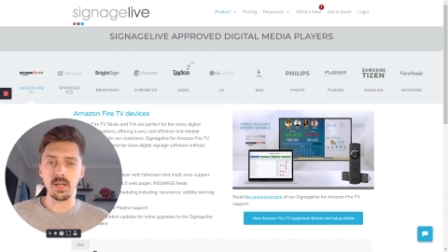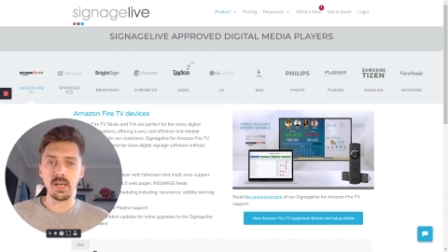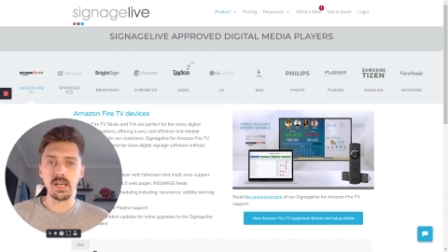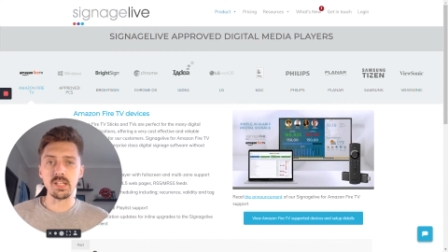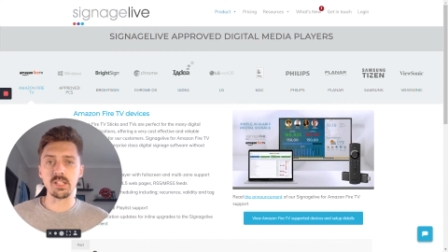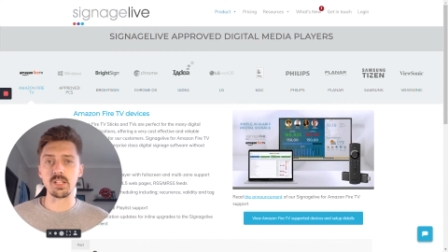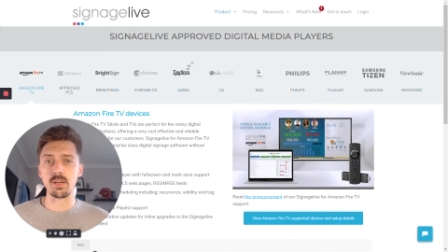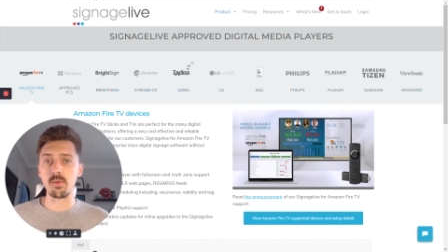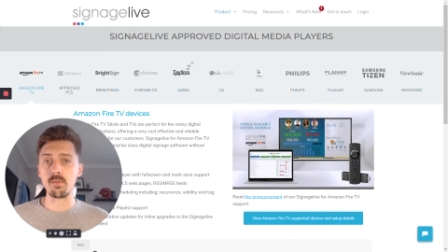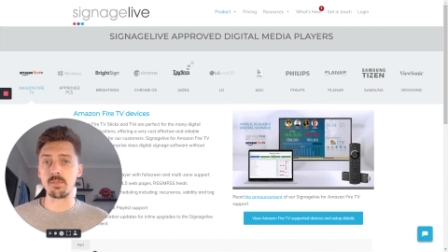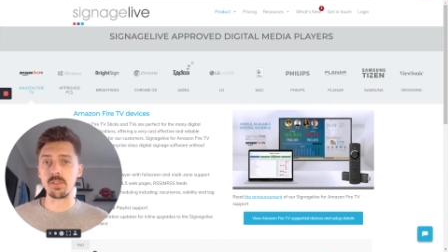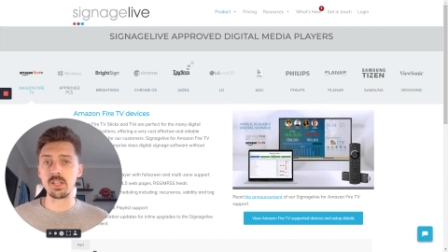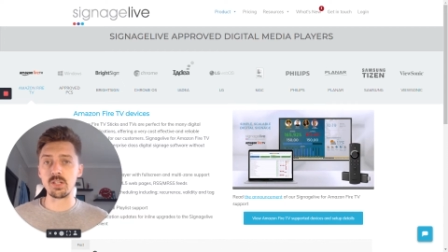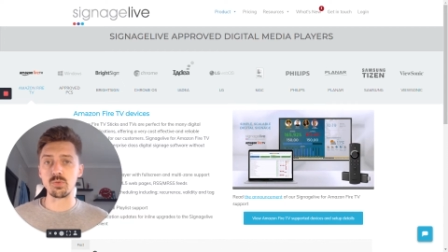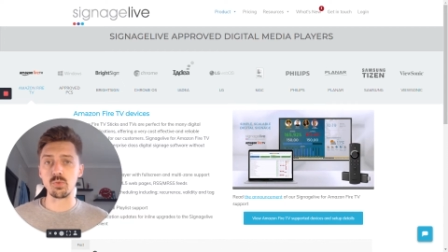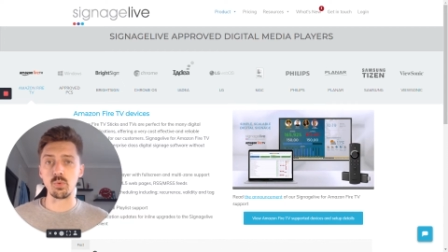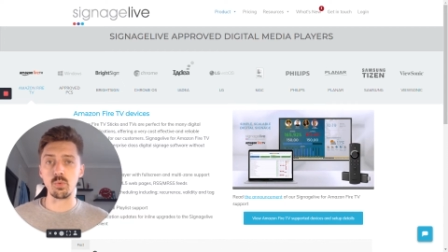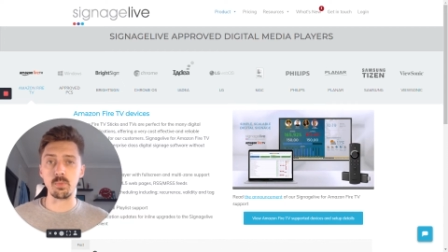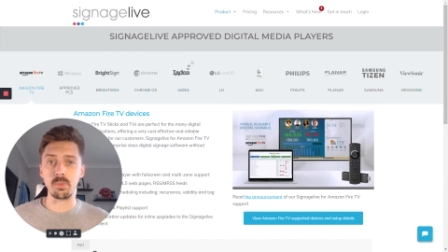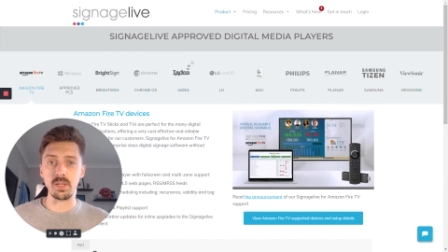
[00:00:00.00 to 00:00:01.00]
Some of these
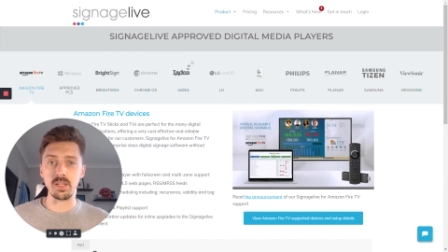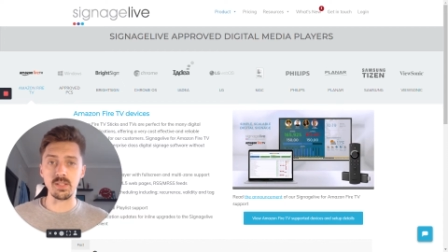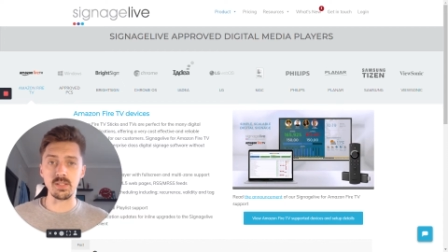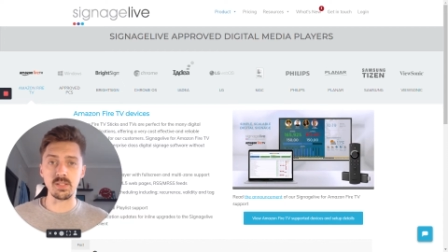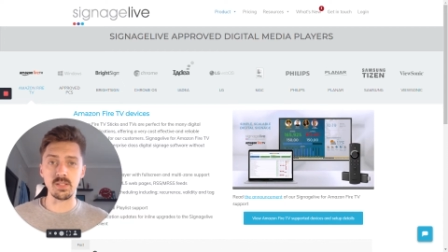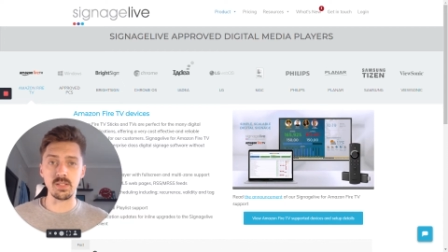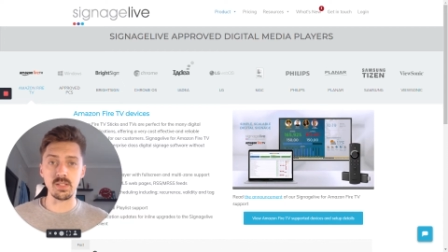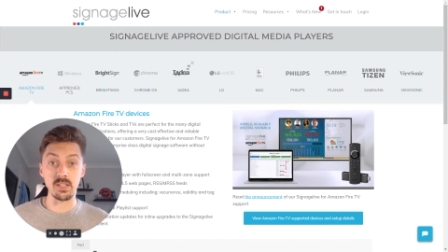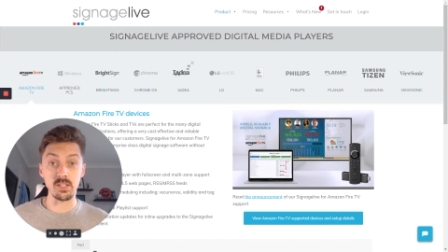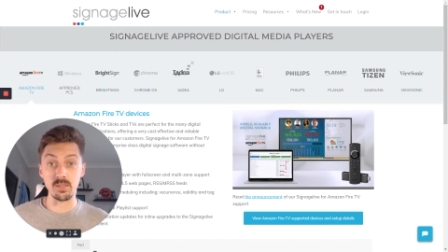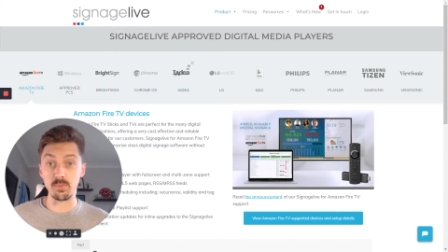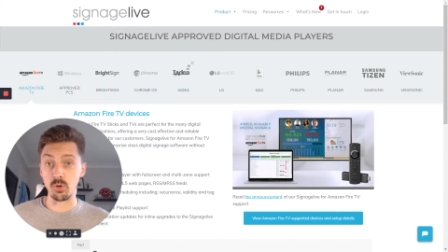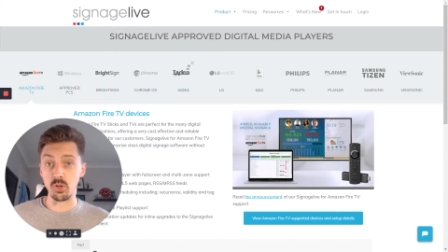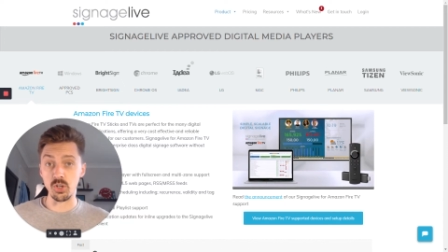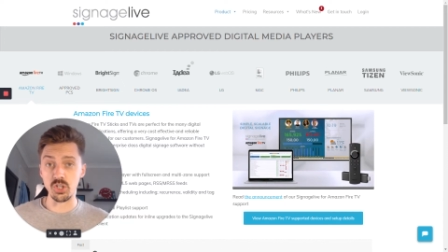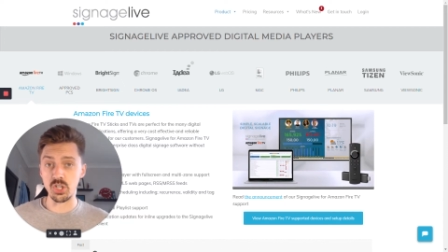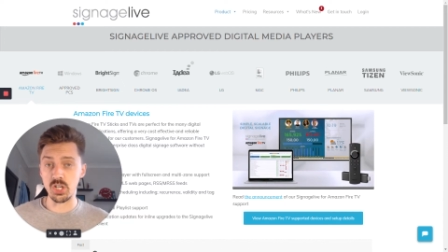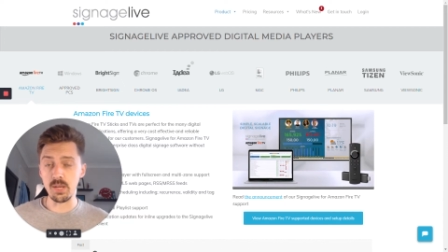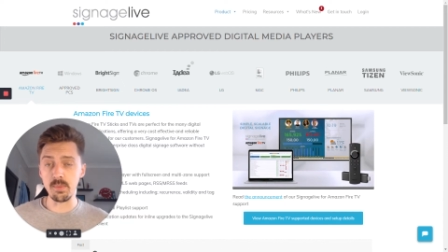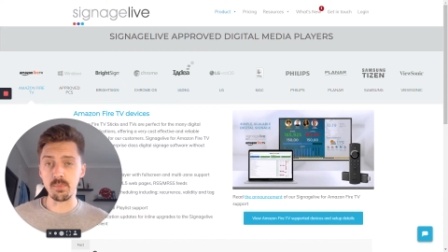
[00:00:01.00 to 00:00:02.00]
will be system on
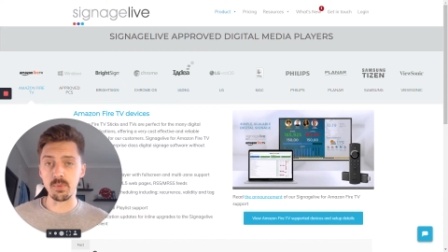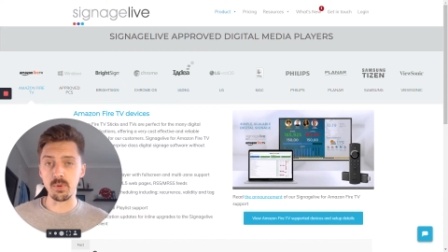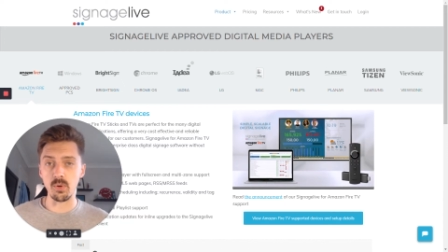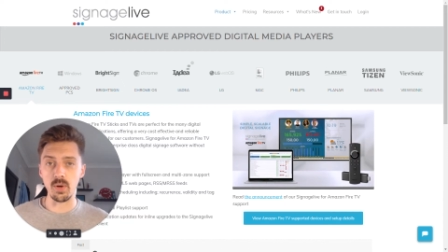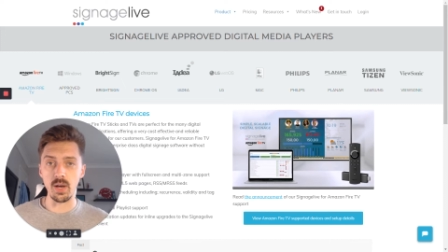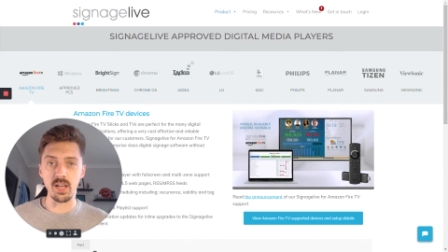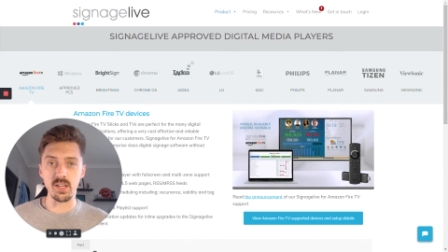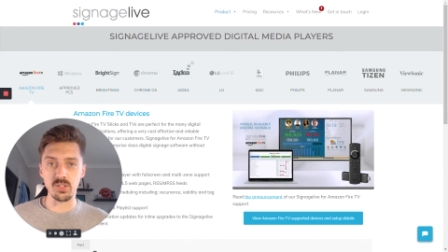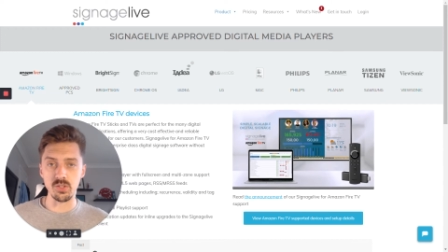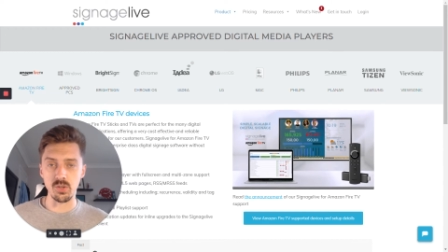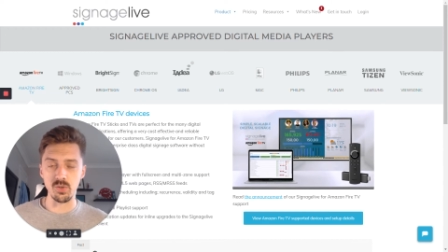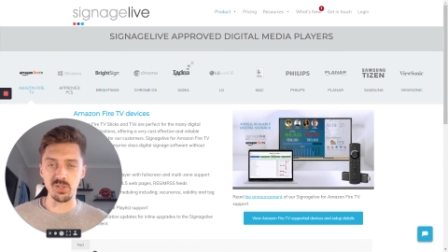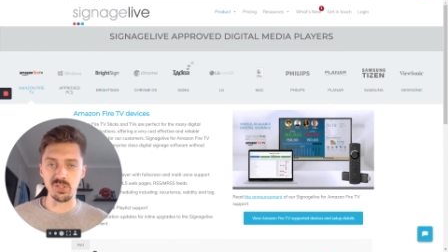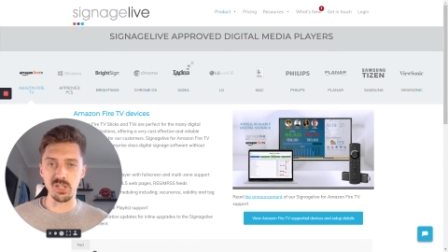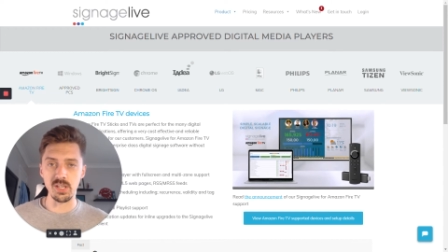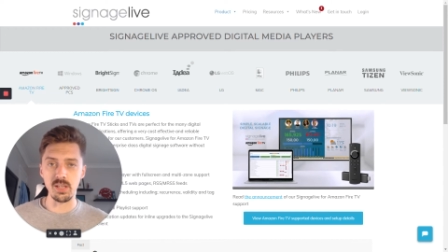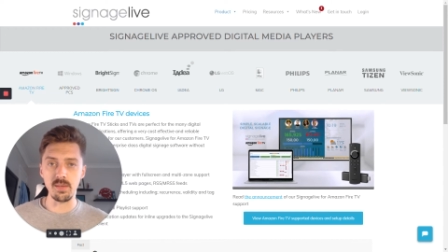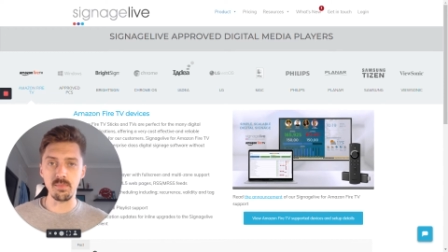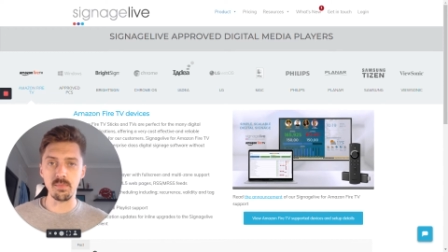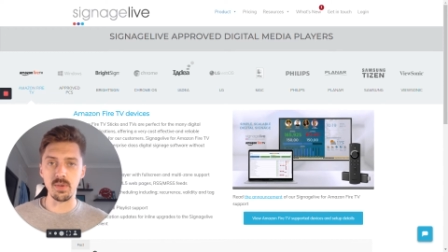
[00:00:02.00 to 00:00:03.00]
chip or
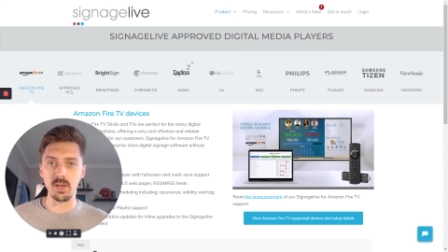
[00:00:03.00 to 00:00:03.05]
SoC,